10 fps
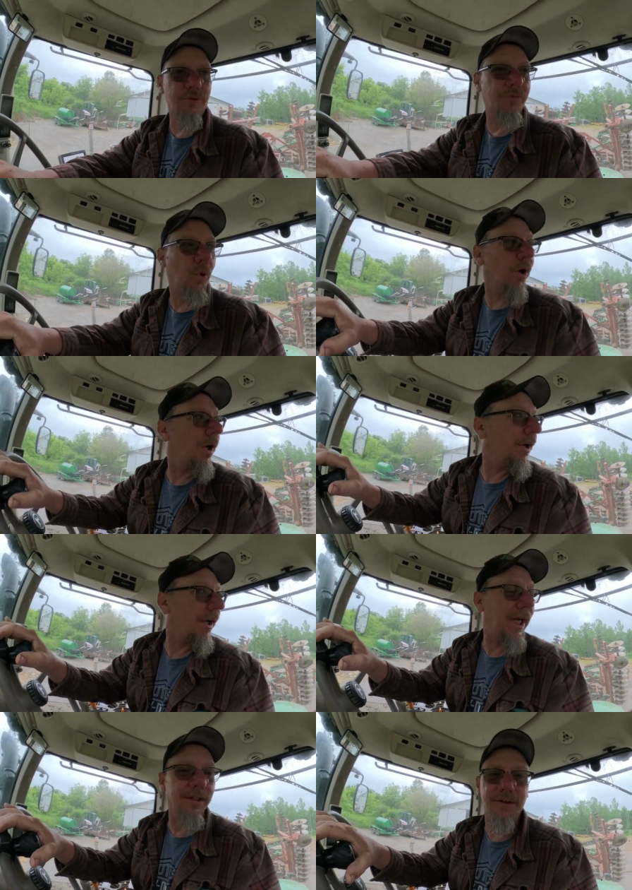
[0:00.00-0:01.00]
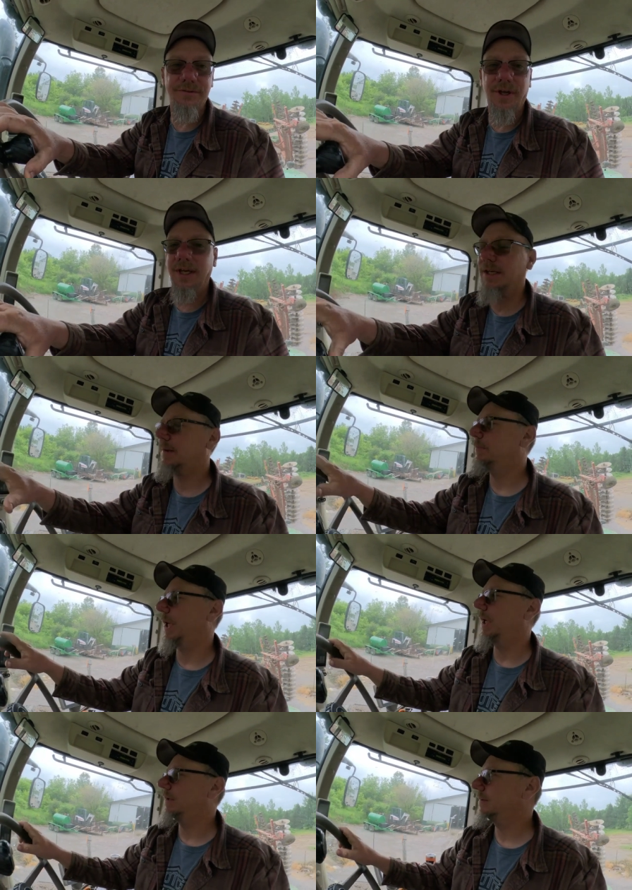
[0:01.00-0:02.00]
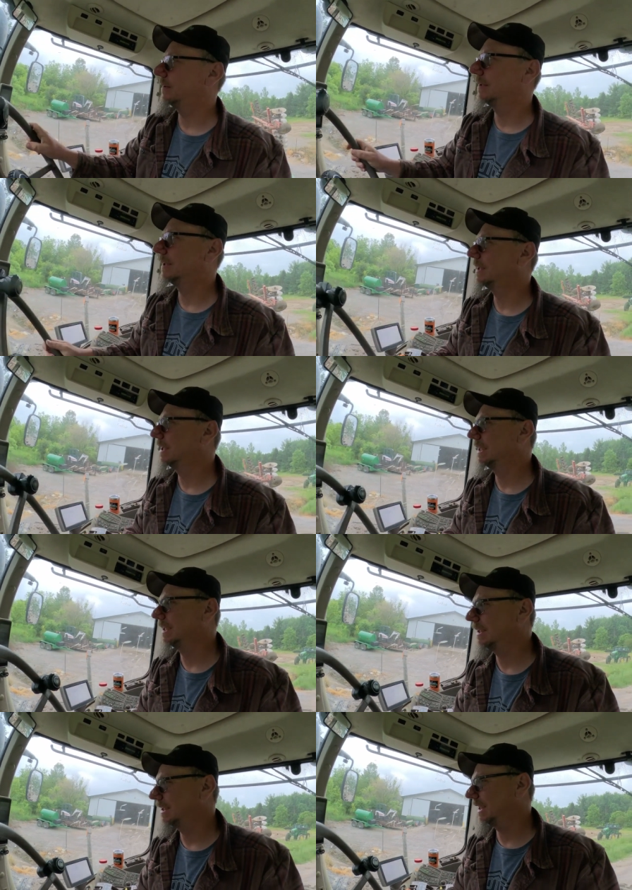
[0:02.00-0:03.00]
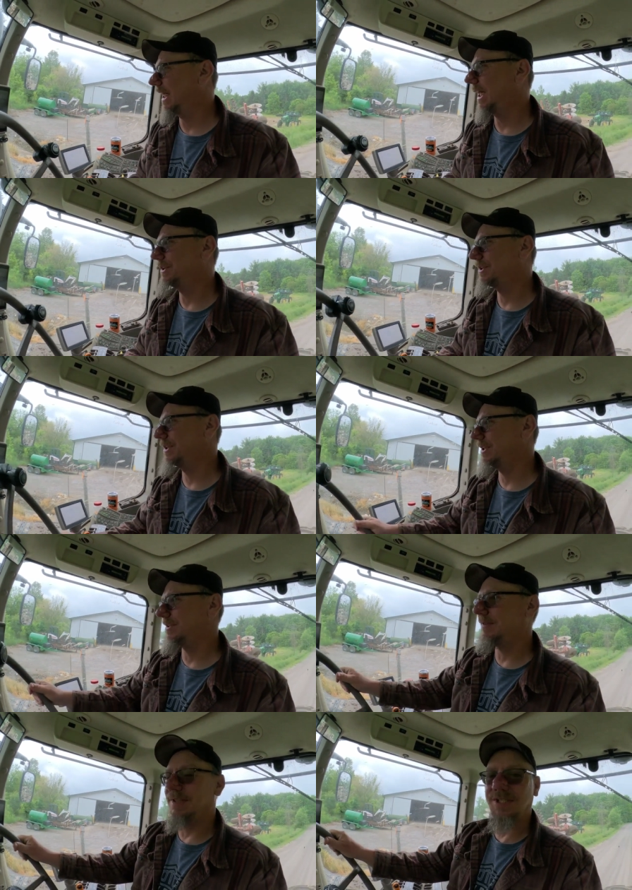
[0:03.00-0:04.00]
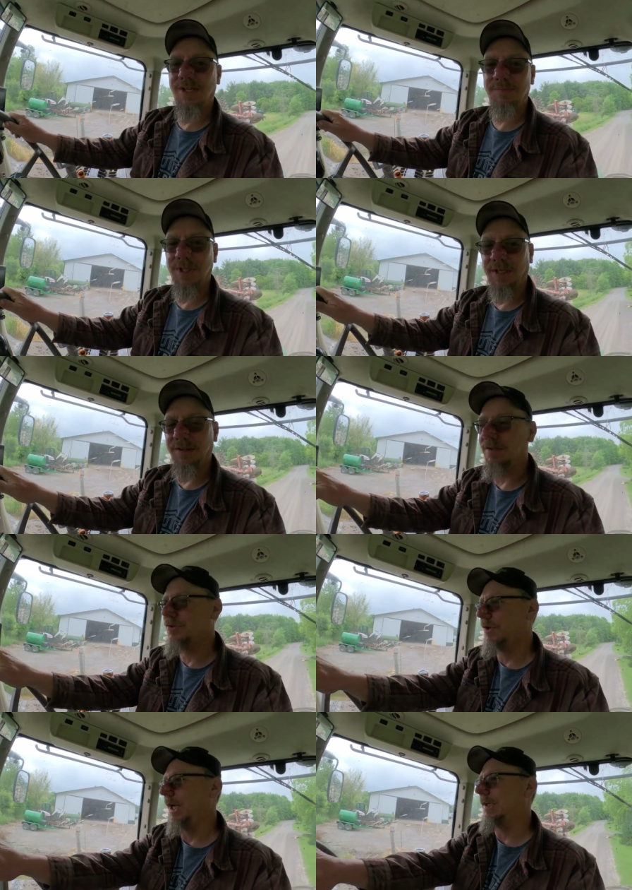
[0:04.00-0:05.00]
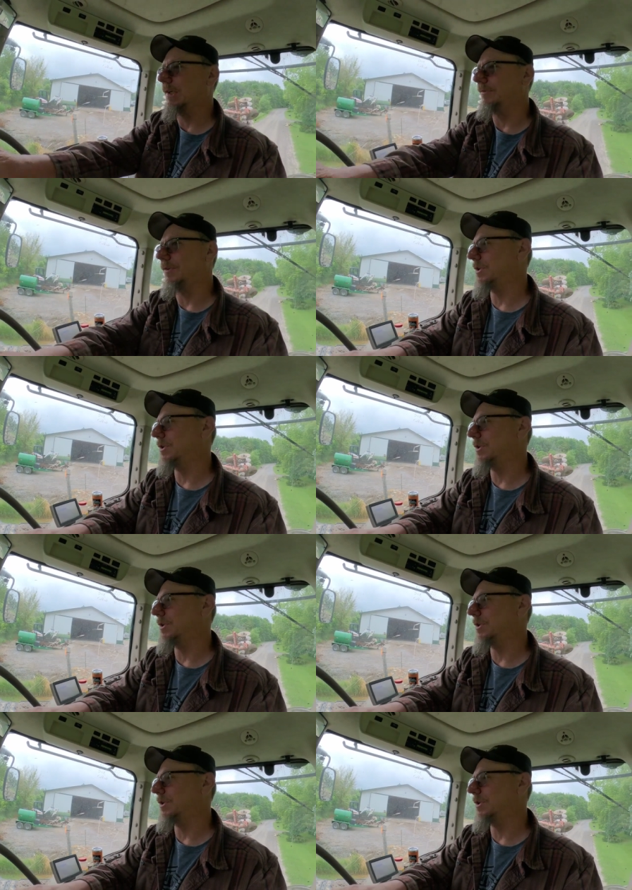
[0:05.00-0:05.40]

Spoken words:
a 400-gallon tank, but it seems like this tractor, for